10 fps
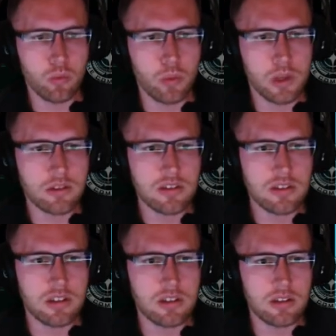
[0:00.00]
We can
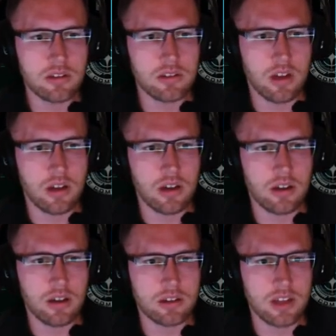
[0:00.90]
see that
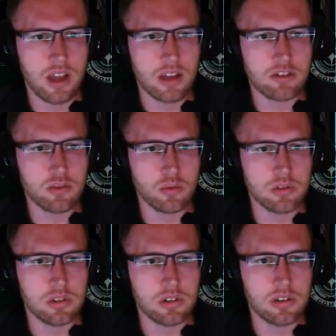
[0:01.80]
it detects a
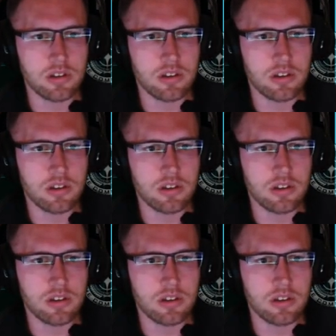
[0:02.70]
rotary,